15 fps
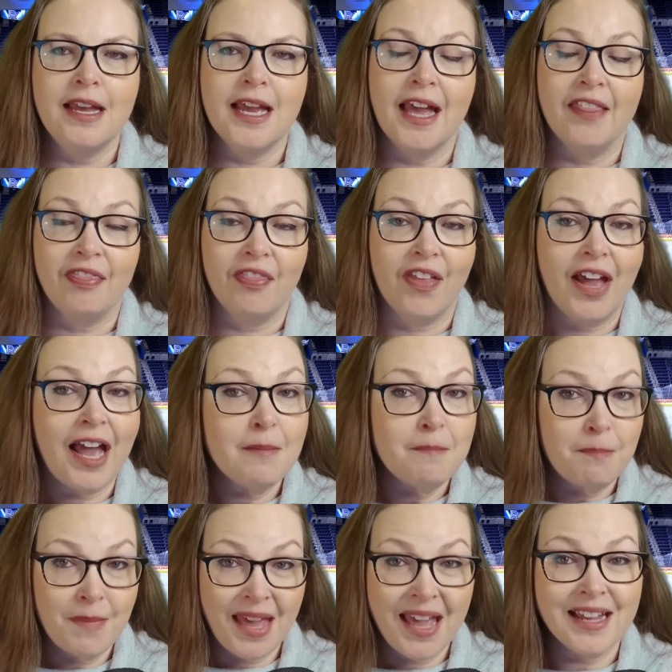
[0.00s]
And that
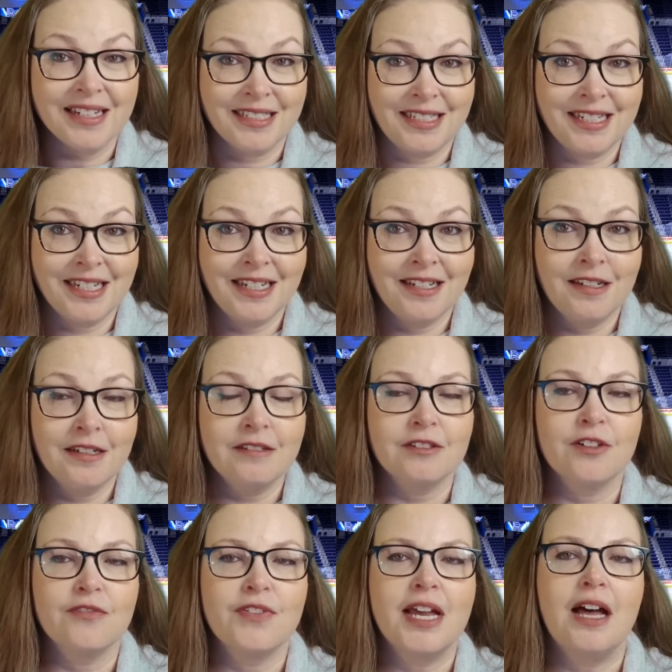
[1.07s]
meant
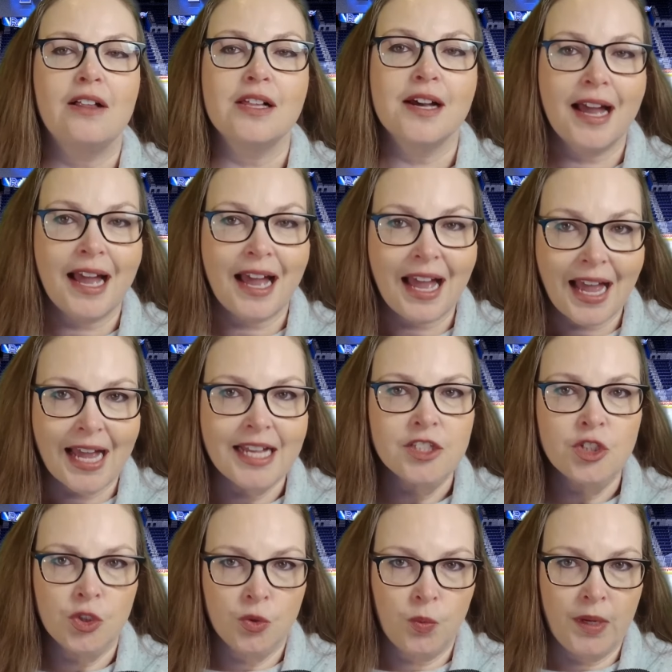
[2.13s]
Laval
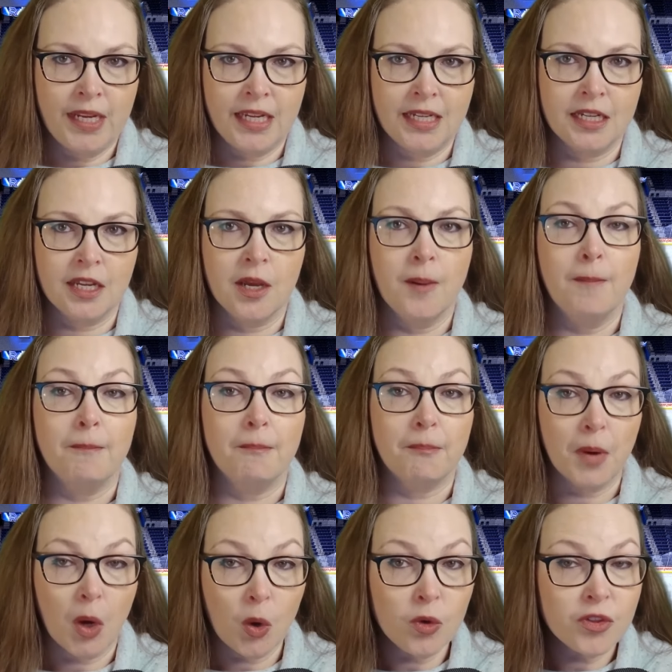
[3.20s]
had to win
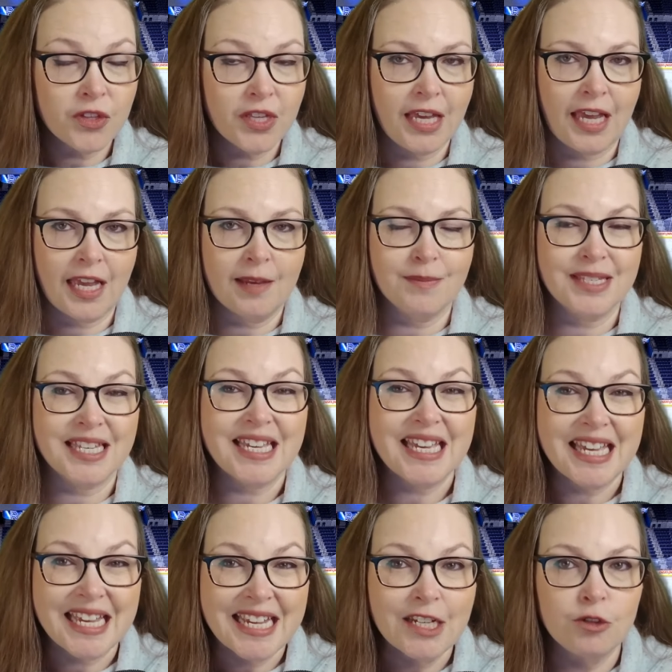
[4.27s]
both games
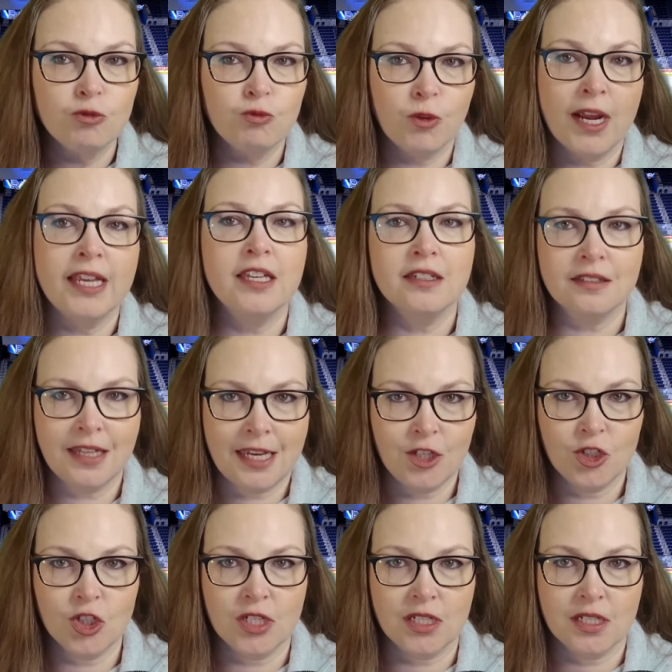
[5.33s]
in
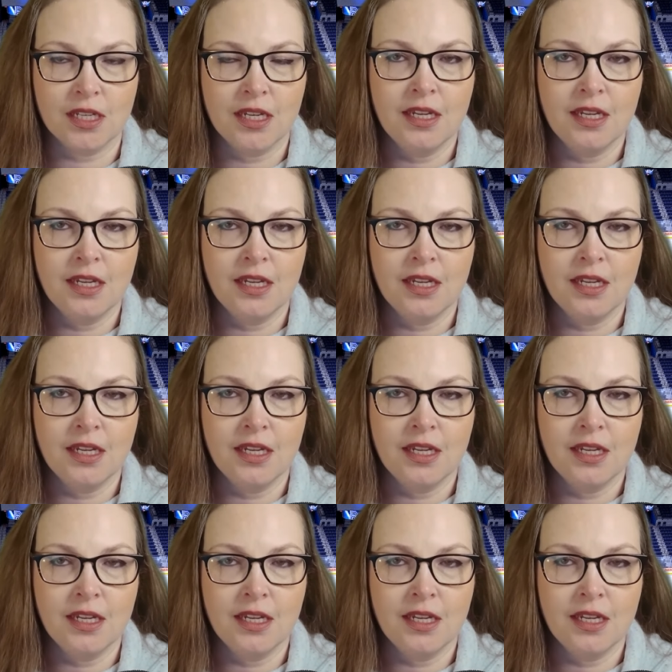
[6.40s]
regulation